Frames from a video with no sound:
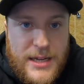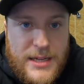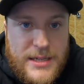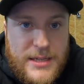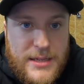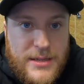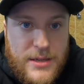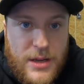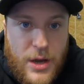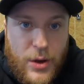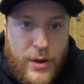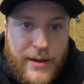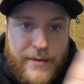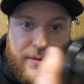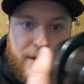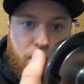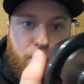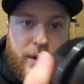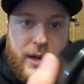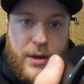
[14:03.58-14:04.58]
is. So
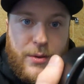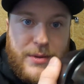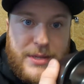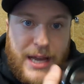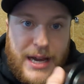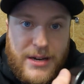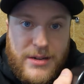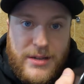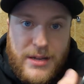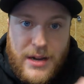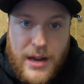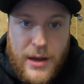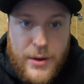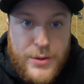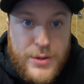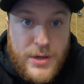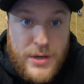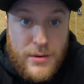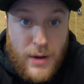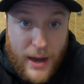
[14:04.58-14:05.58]
if the wheel was actually
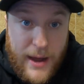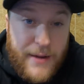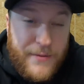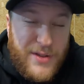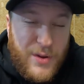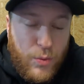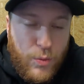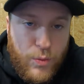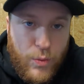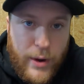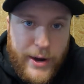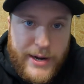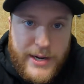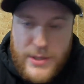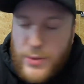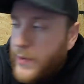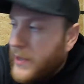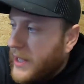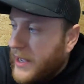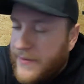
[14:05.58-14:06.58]
closer, I have the
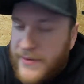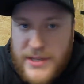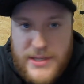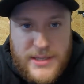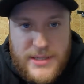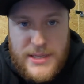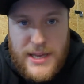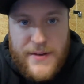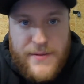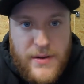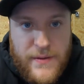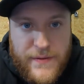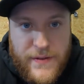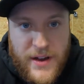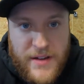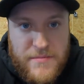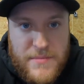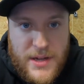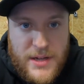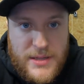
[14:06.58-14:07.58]
widest wheel, I have a
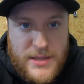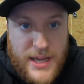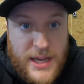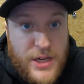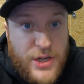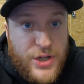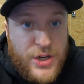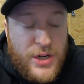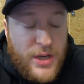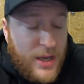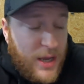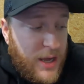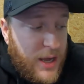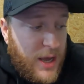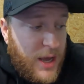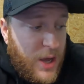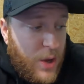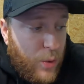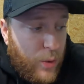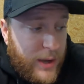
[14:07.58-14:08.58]
75mm dish
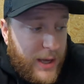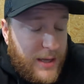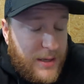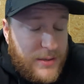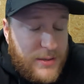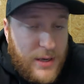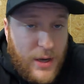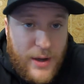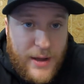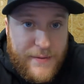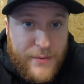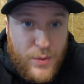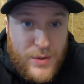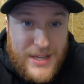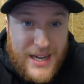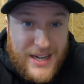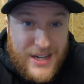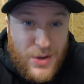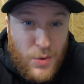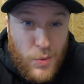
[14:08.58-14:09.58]
wheel, so if it
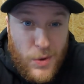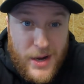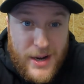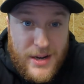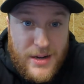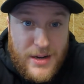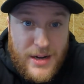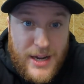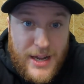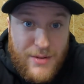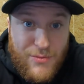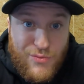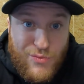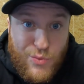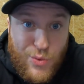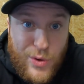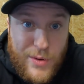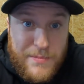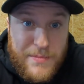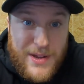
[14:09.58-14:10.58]
was actually wider it
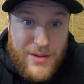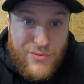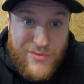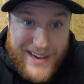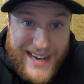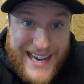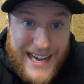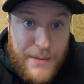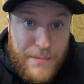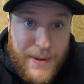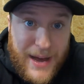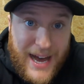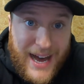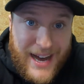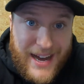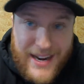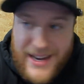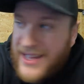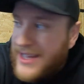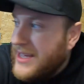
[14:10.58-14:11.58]
would be really
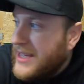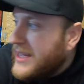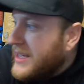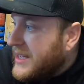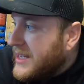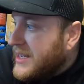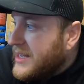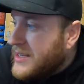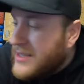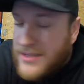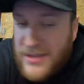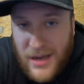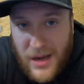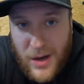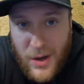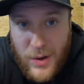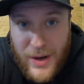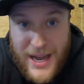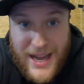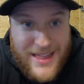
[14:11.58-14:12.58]
bad.
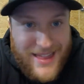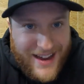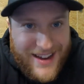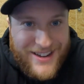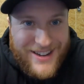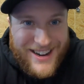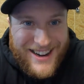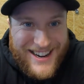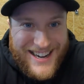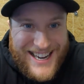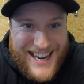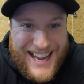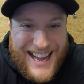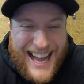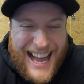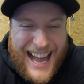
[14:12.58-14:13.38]
So thank God.